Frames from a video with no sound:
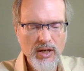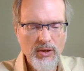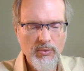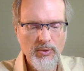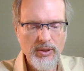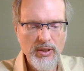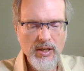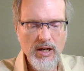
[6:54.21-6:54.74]

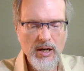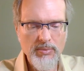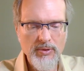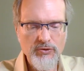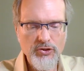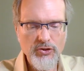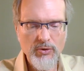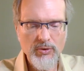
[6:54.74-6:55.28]
with the help of
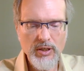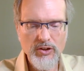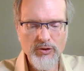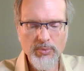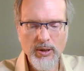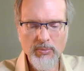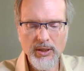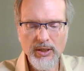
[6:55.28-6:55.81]
showcase
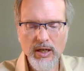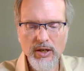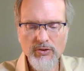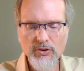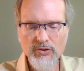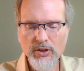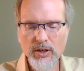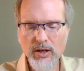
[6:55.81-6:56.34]

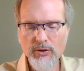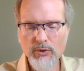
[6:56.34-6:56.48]
publications and other